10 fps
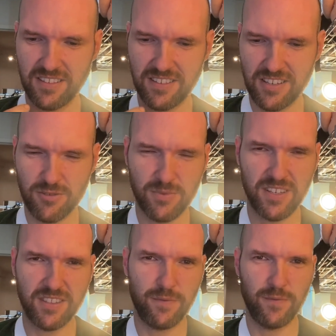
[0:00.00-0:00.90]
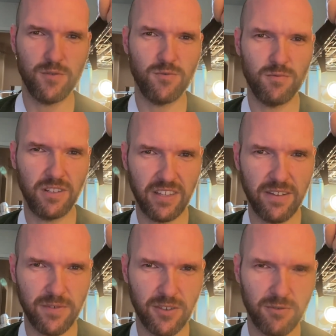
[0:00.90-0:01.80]
almost like the food will
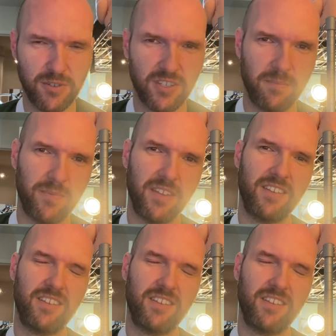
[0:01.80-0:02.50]
love you or something,